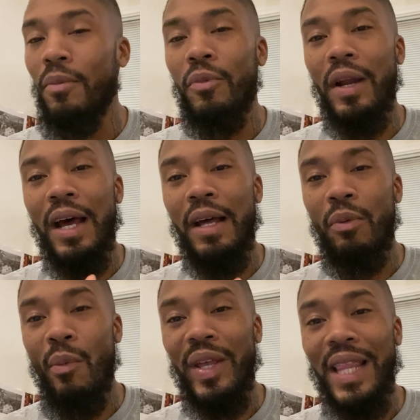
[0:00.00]

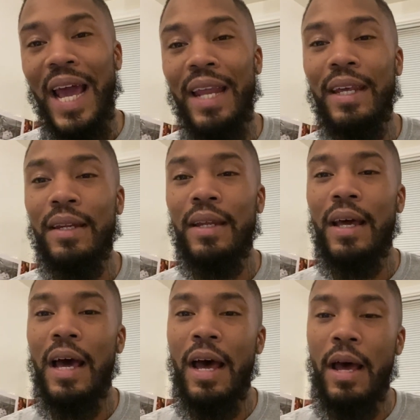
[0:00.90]
When we landed,
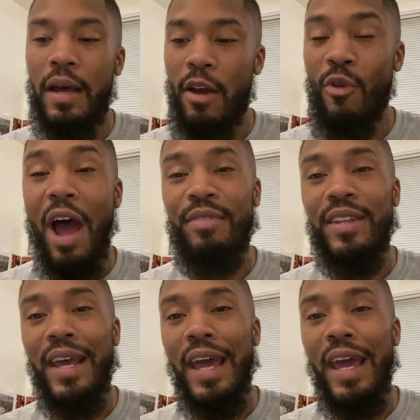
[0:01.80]
I arrived at the